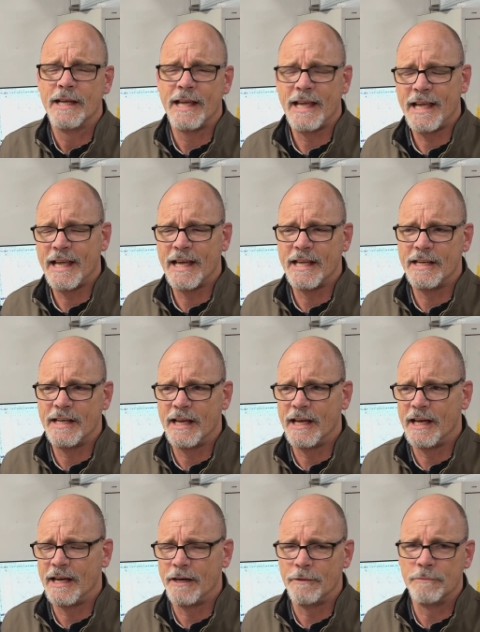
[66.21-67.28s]
and
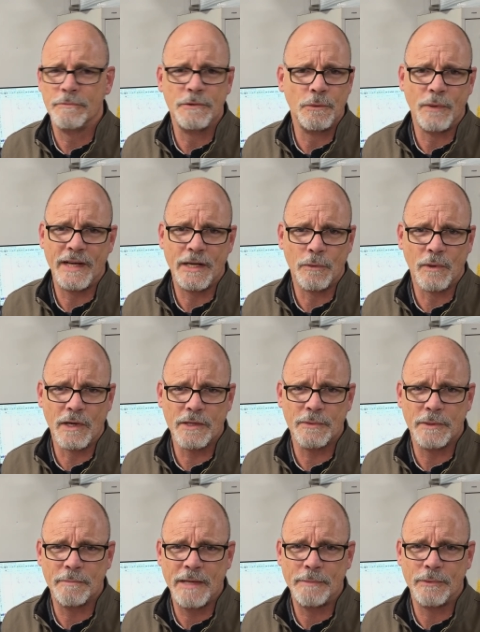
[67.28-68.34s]
the way it worked
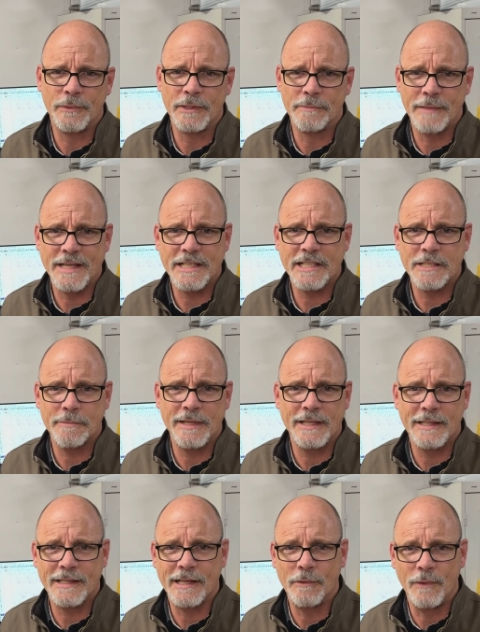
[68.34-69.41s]
was people would message me
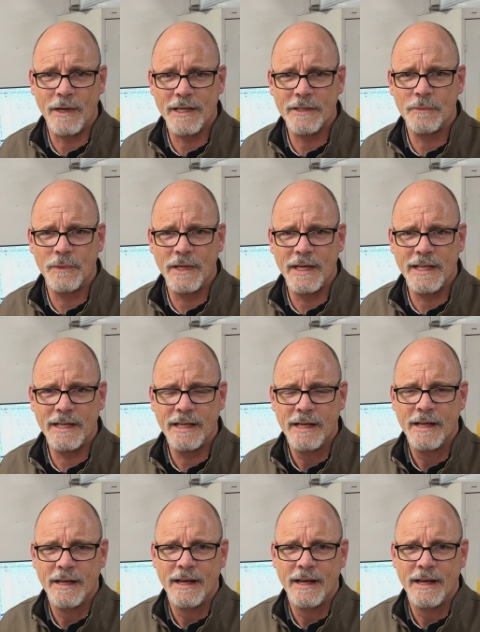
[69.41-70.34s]
that they wanted one.